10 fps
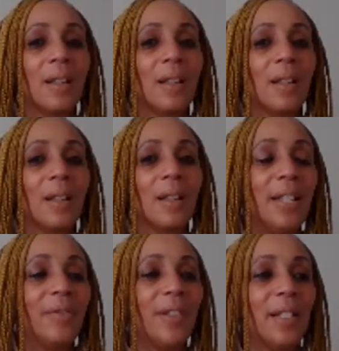That's the
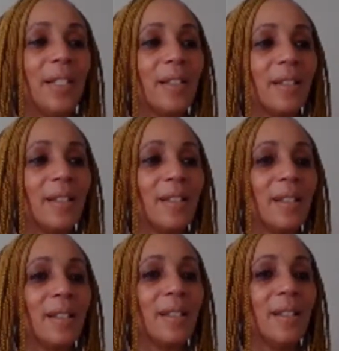difference.
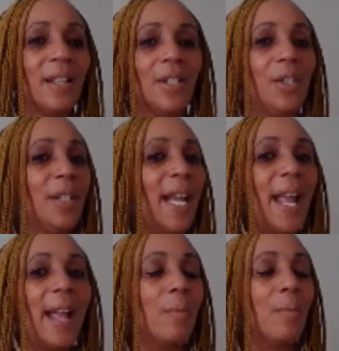
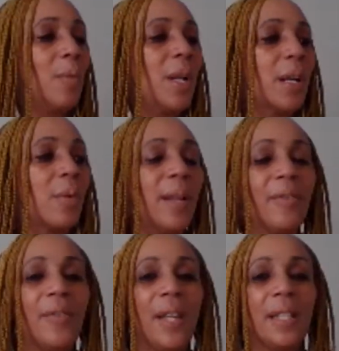Today, we want a
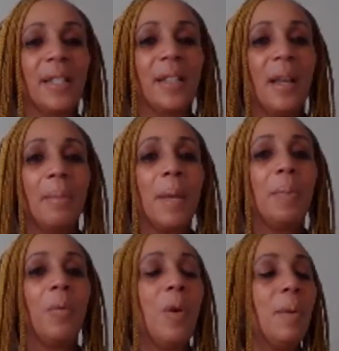quick fix.
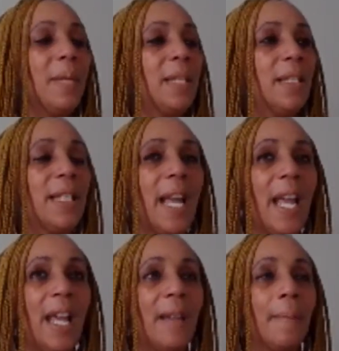People want me to
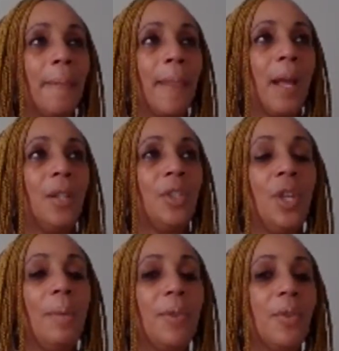say,
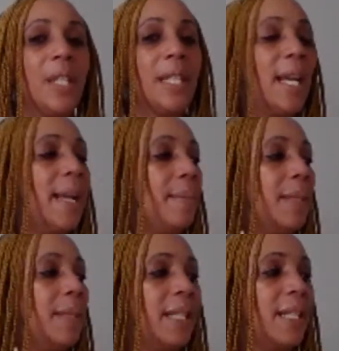jump 3
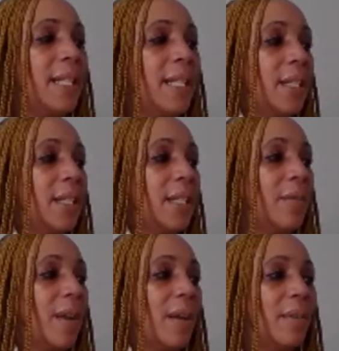times and it's going to turn
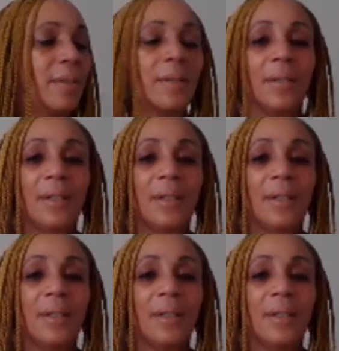around.